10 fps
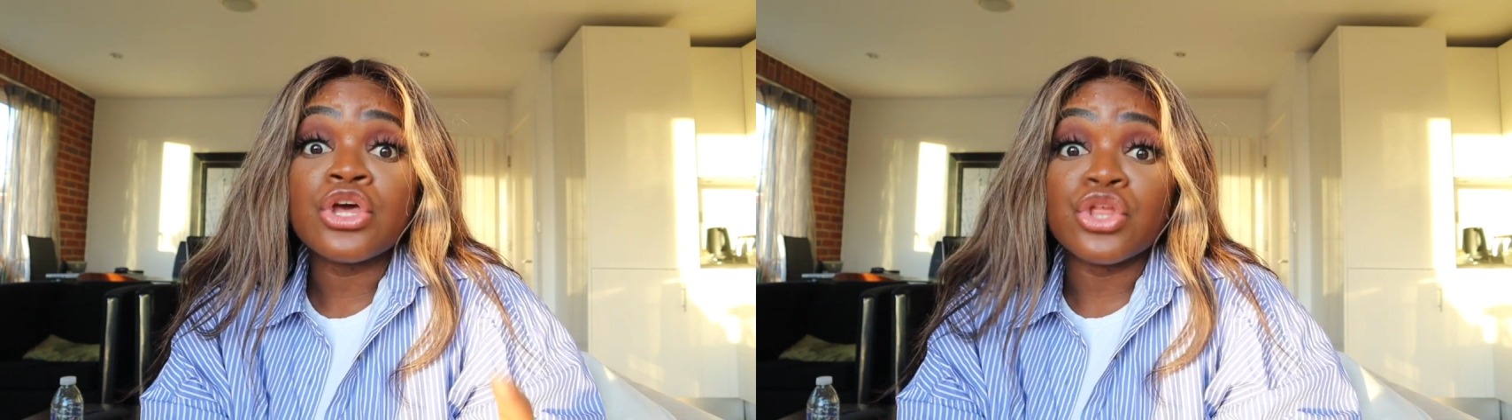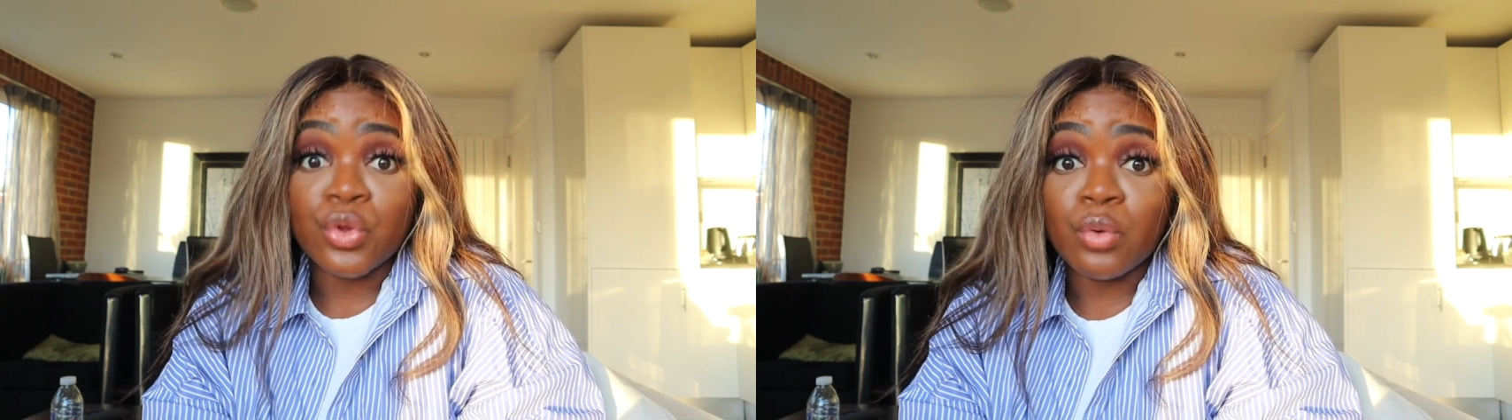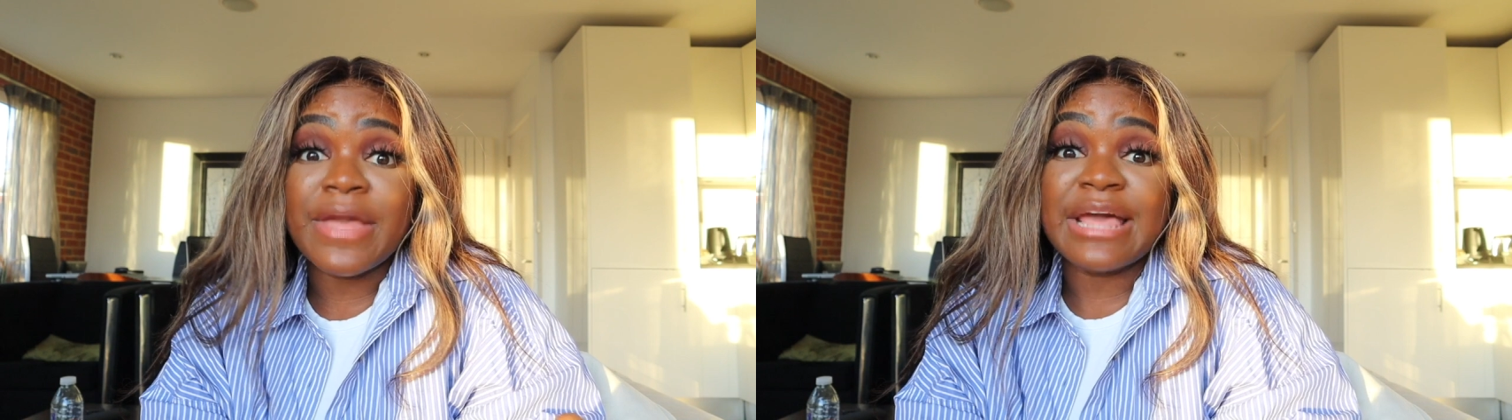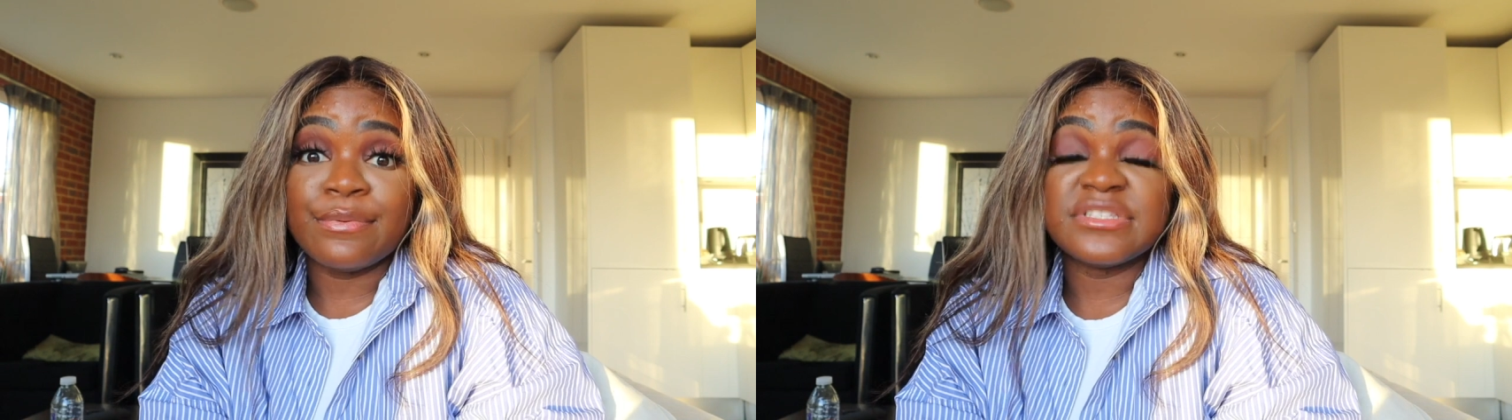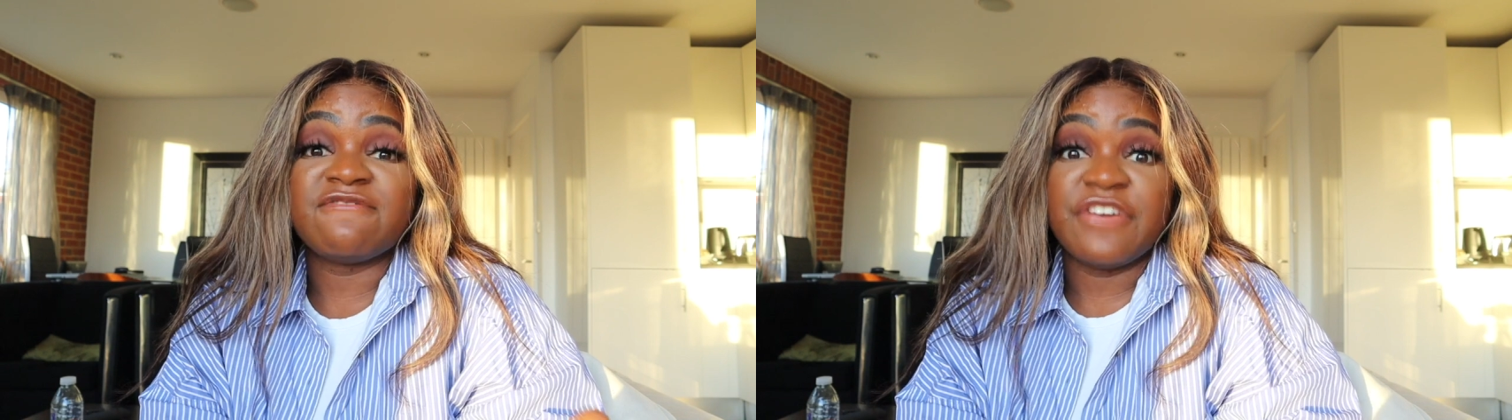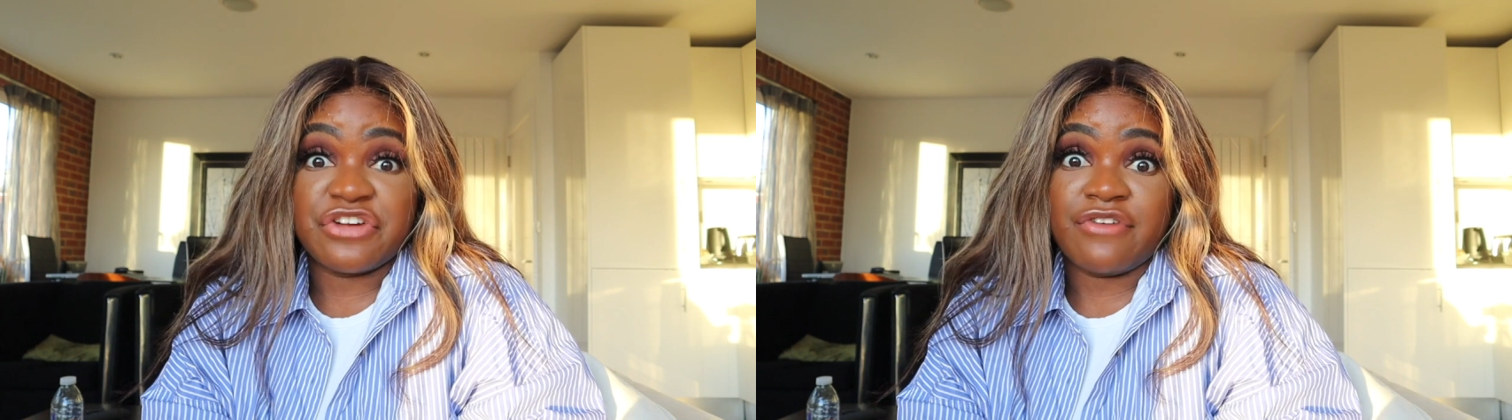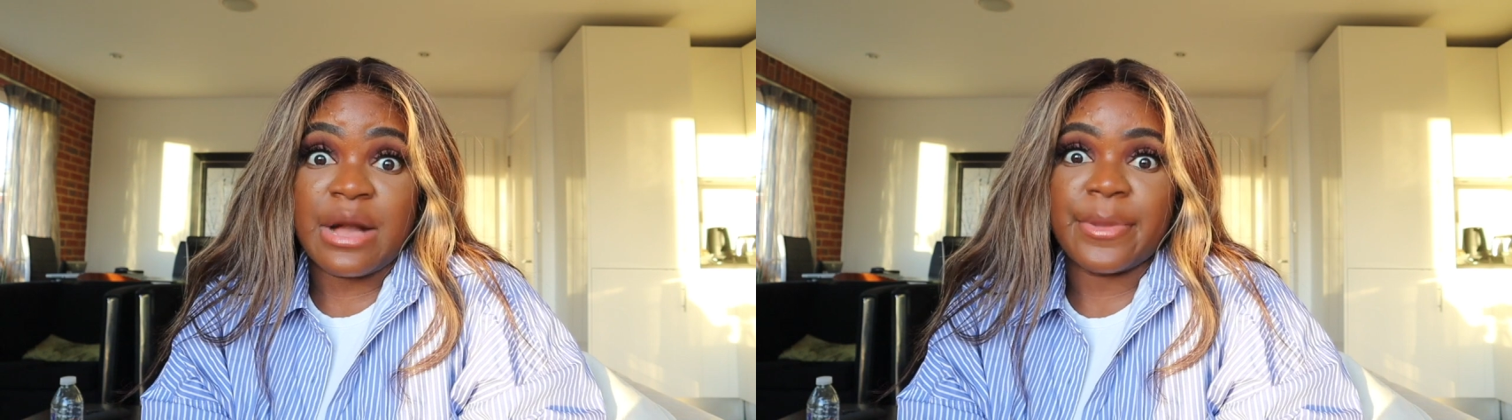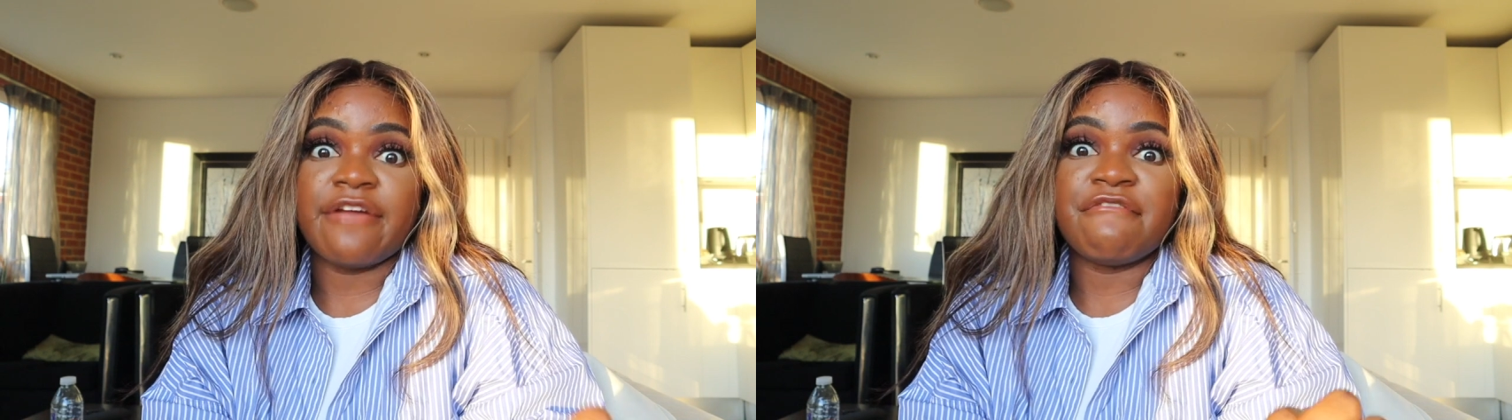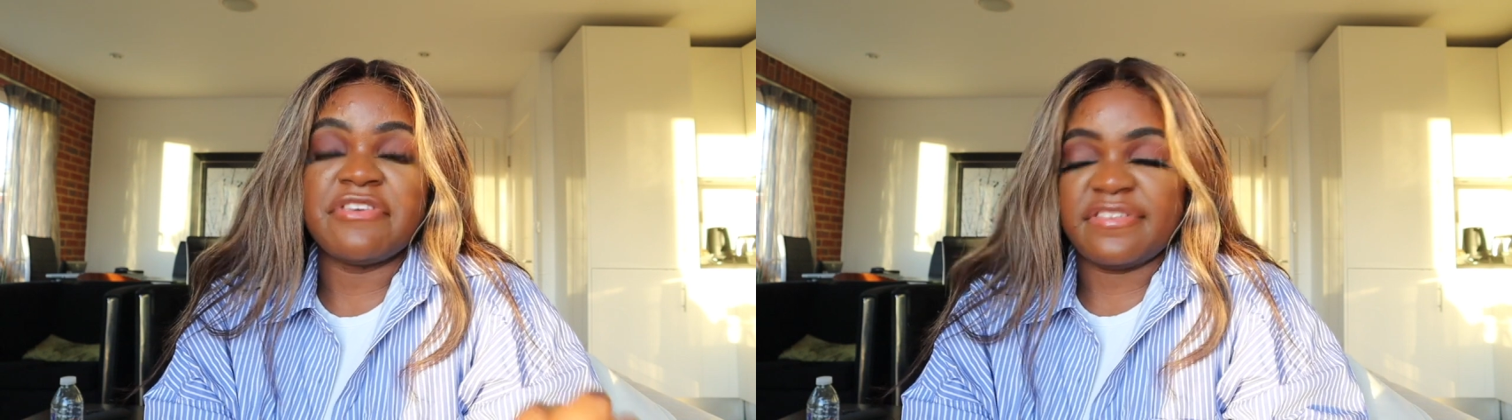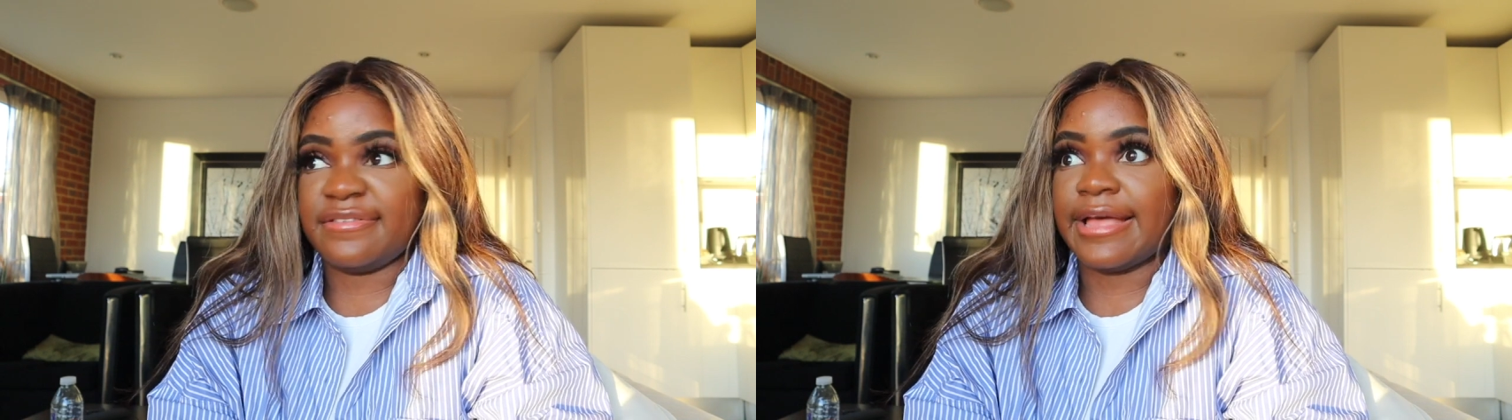you'll be able to figure out if
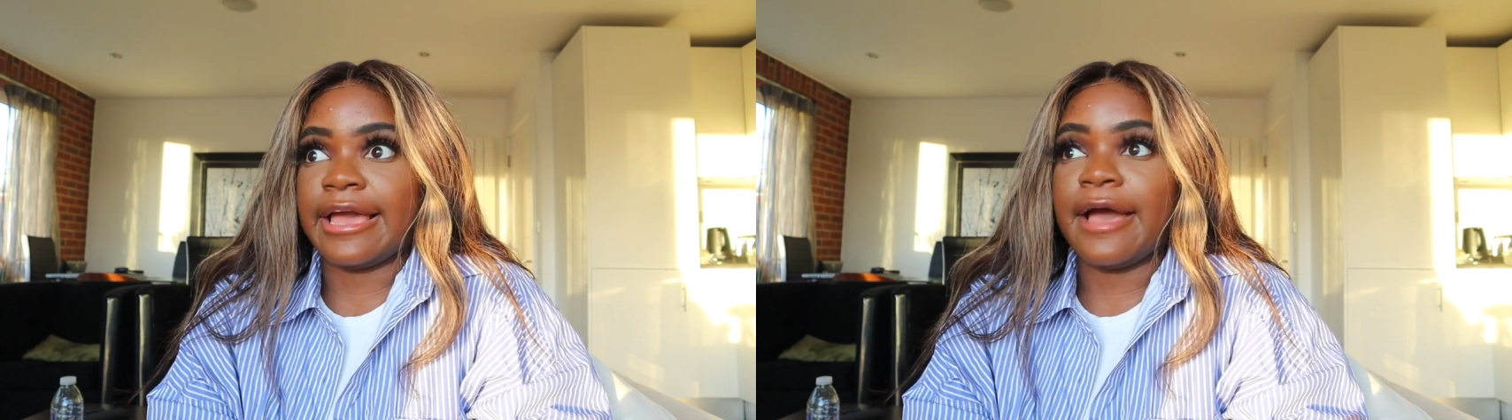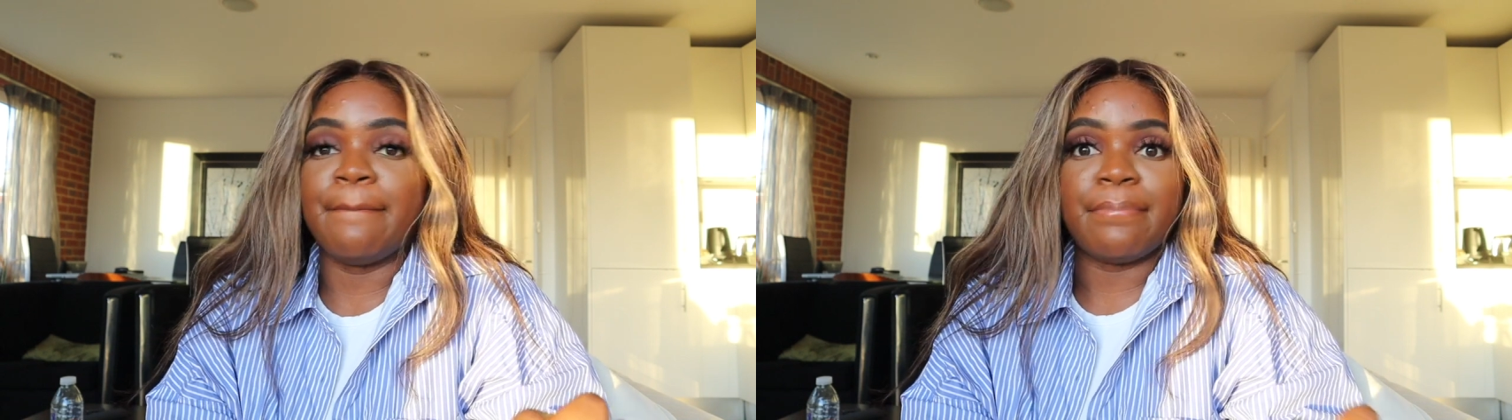this is like a